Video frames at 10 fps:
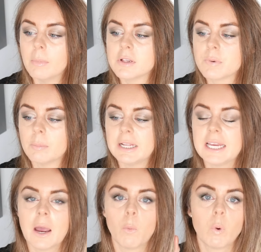It's
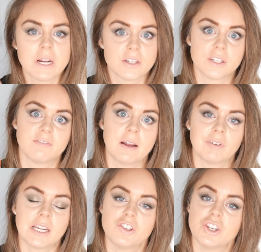probably a winter
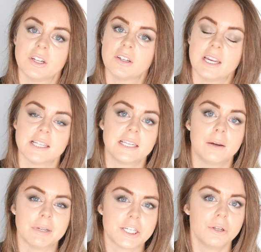foundation. It's a
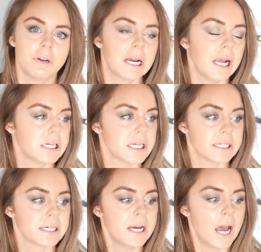little bit too light. I
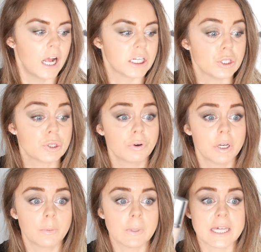did a
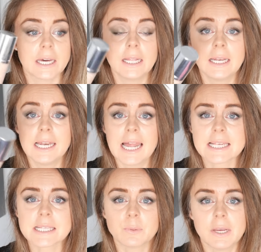tutorial with it
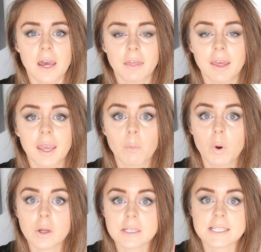last week, I think it
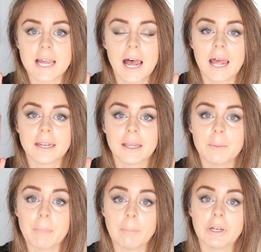was, and
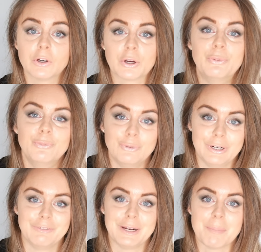it made me look
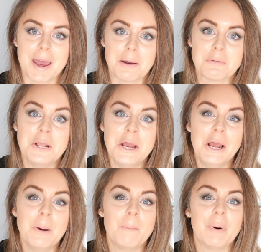really, really pale.
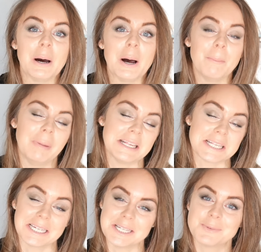But
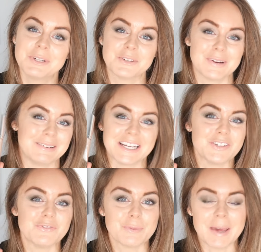basically it's a winter
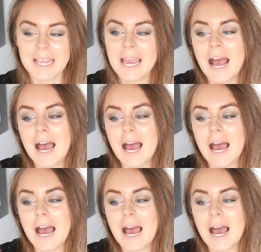foundation for me.